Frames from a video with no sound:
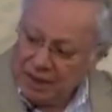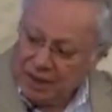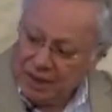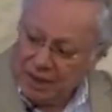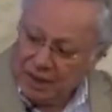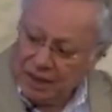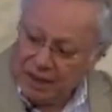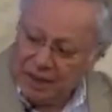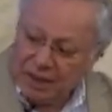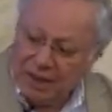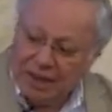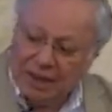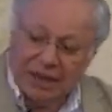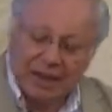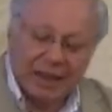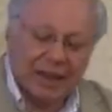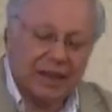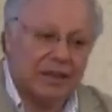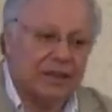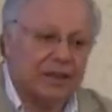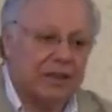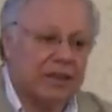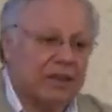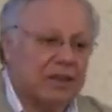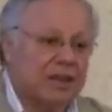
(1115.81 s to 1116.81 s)
a
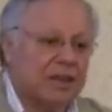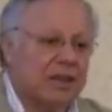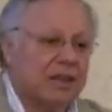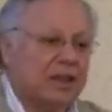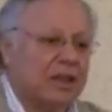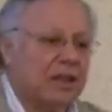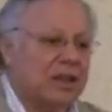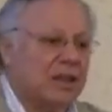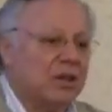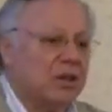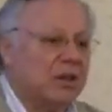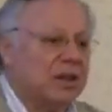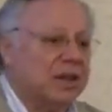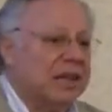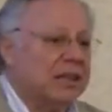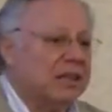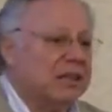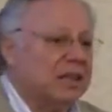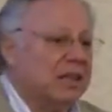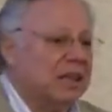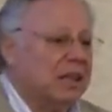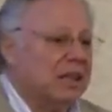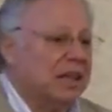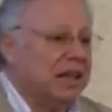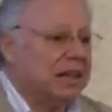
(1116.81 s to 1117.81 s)
line, a
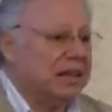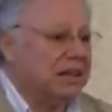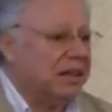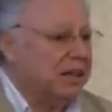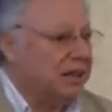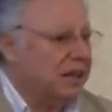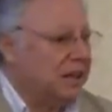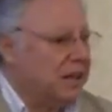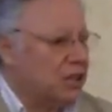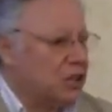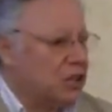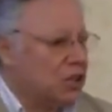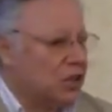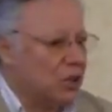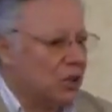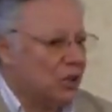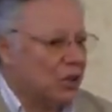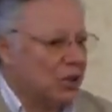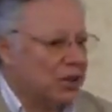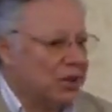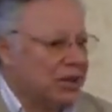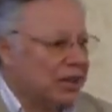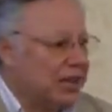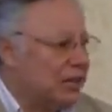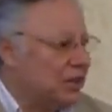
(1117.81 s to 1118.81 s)
connecting line in nature
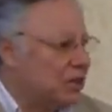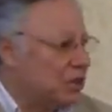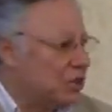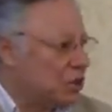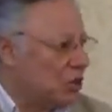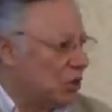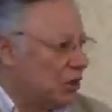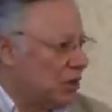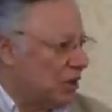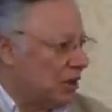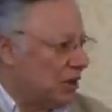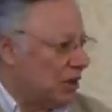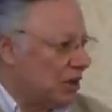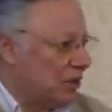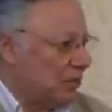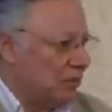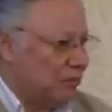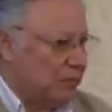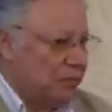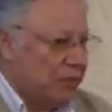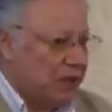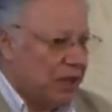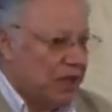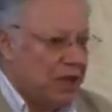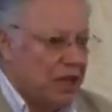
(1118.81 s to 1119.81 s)
already joining them.
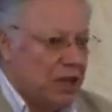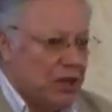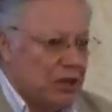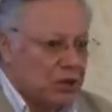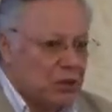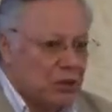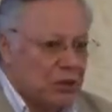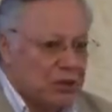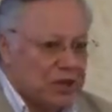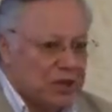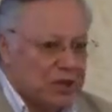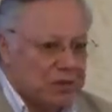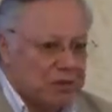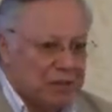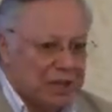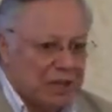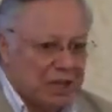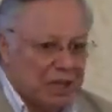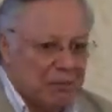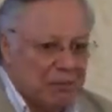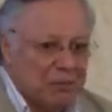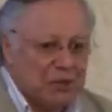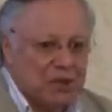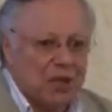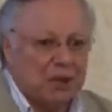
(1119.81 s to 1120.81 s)
So this
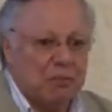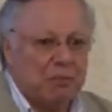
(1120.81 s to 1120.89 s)
becomes a